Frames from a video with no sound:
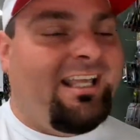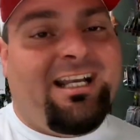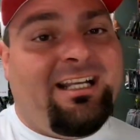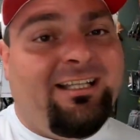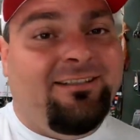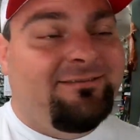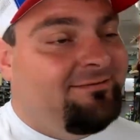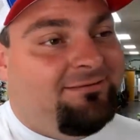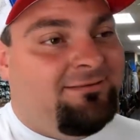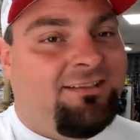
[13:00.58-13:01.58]
It ain't it.
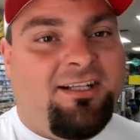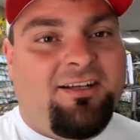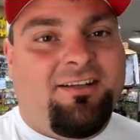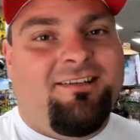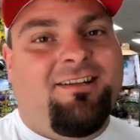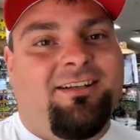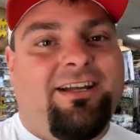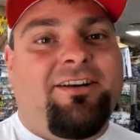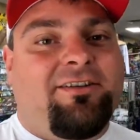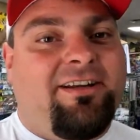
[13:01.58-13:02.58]

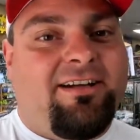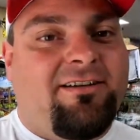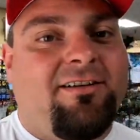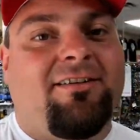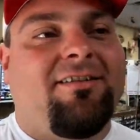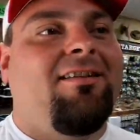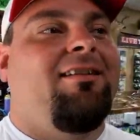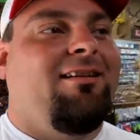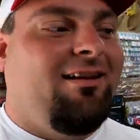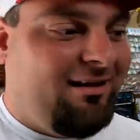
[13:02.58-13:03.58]
Gator taker hooks,
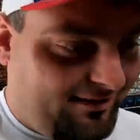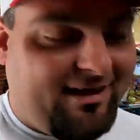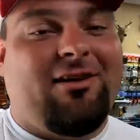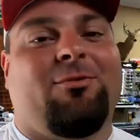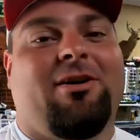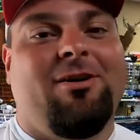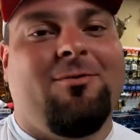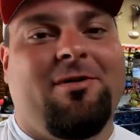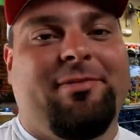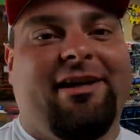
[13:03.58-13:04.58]
that's where you
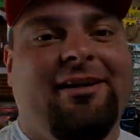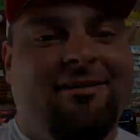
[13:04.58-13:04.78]
want to be.